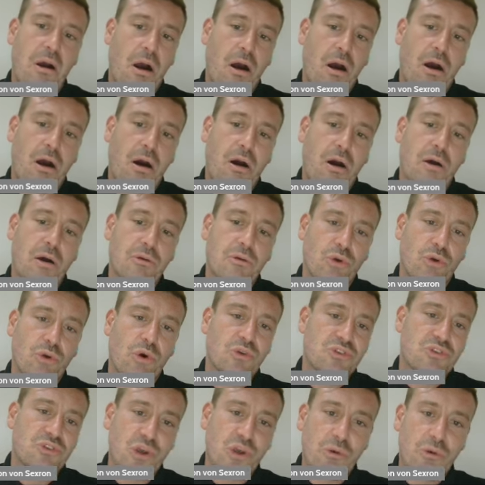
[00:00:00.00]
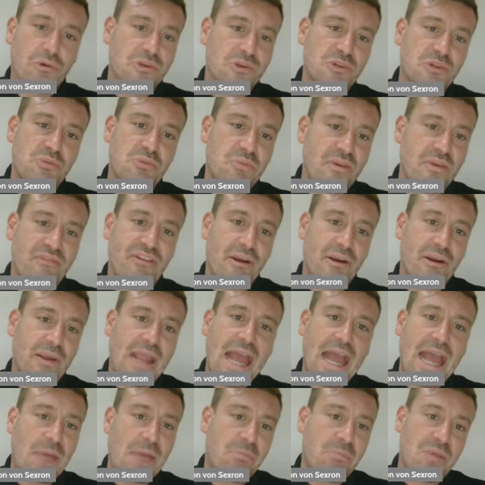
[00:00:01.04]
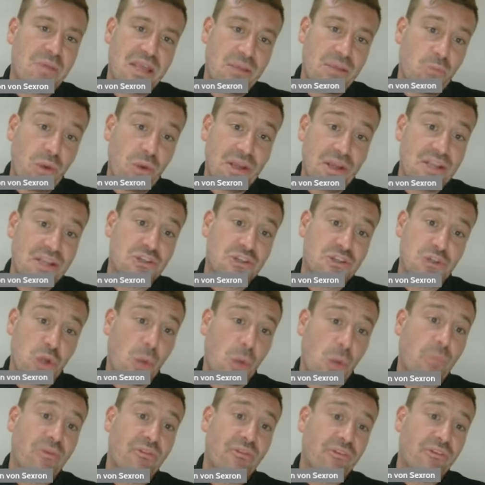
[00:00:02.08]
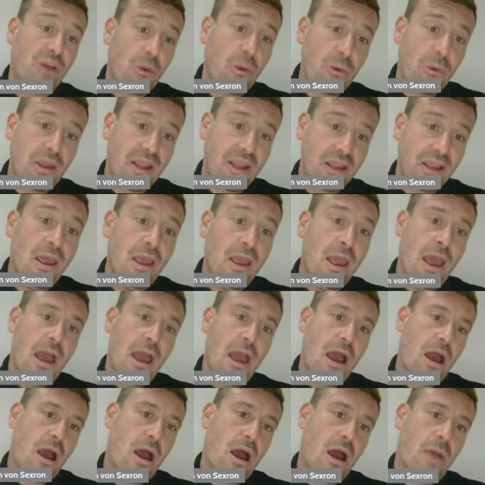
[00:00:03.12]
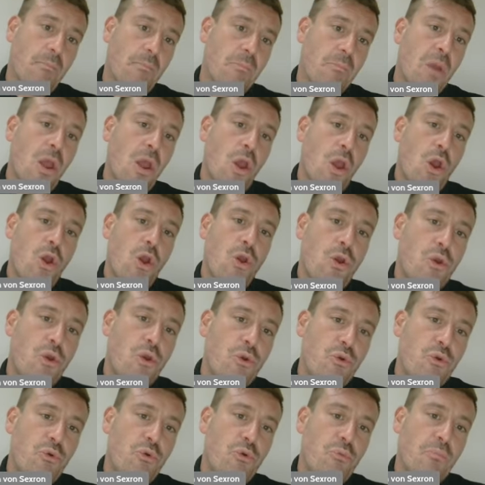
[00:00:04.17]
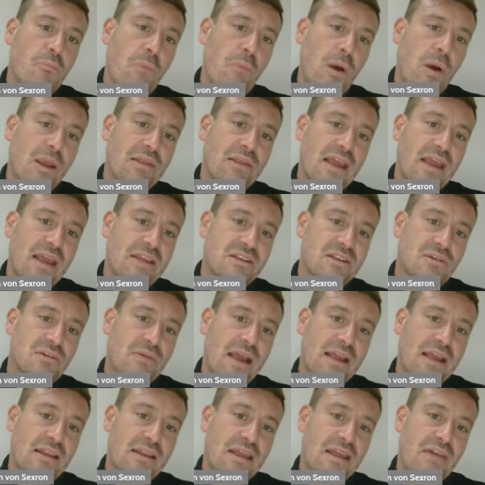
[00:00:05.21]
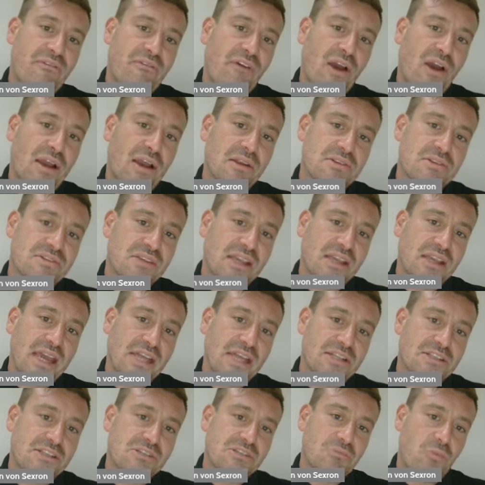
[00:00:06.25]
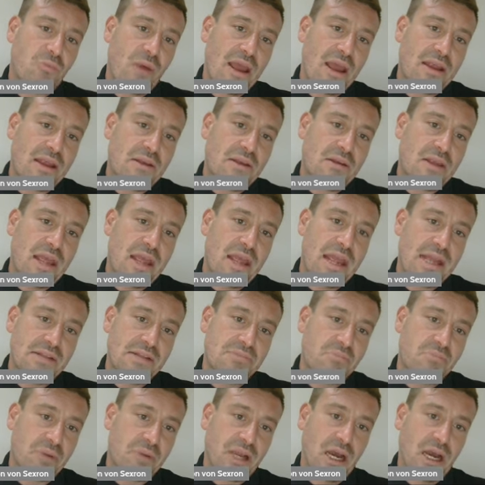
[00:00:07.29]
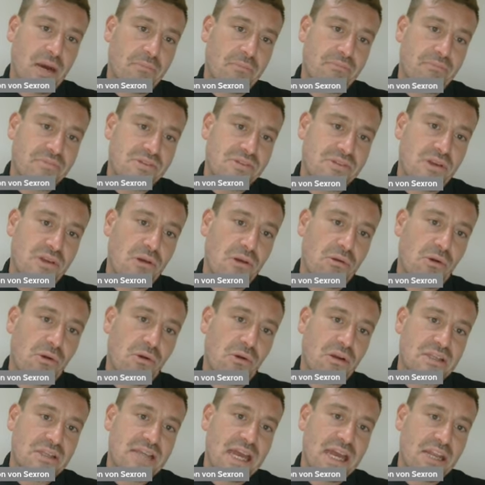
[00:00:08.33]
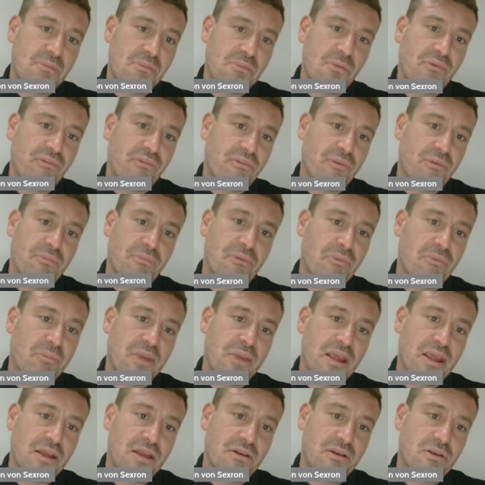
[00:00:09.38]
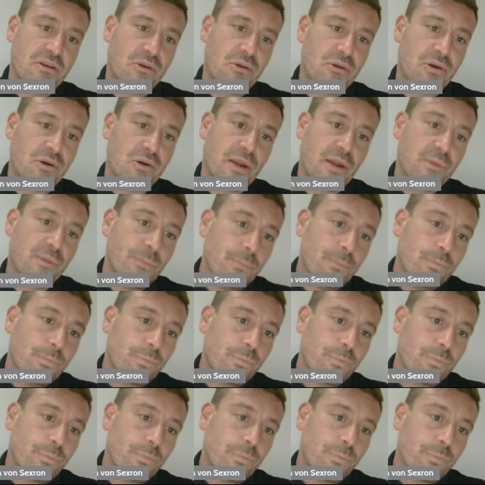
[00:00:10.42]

are not going to be very happy when it stops flowing. Who might they direct their violence against when it becomes no longer tenable for them to be in Ukraine?